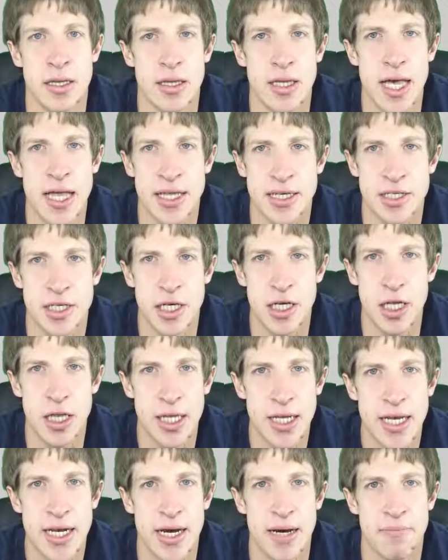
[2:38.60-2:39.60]
lot less
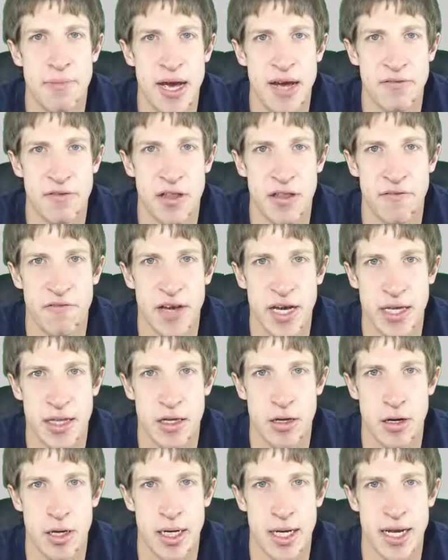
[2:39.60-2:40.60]
cleanup after the fact
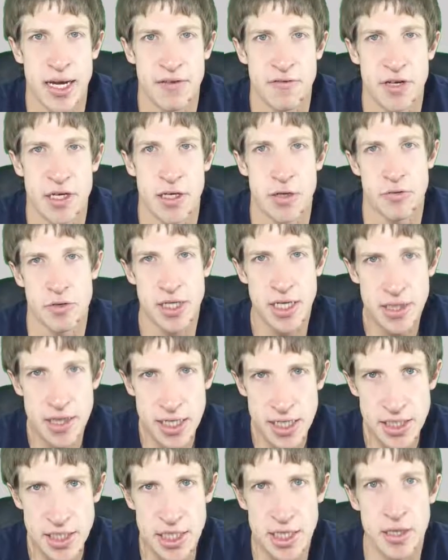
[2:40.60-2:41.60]
that you're going to have to do, which I
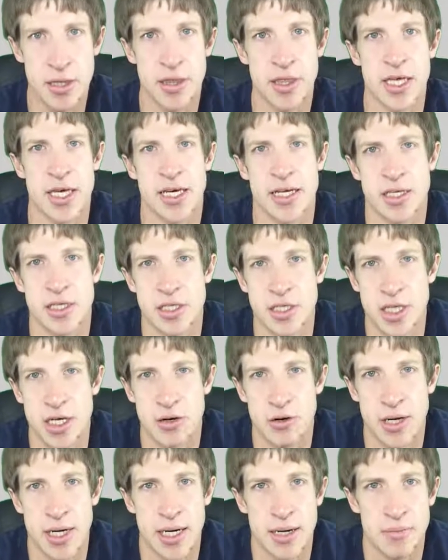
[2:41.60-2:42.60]
think is a good thing.
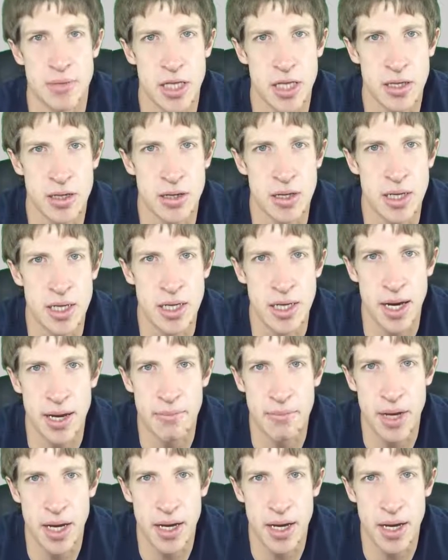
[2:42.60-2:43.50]
So um, I'm,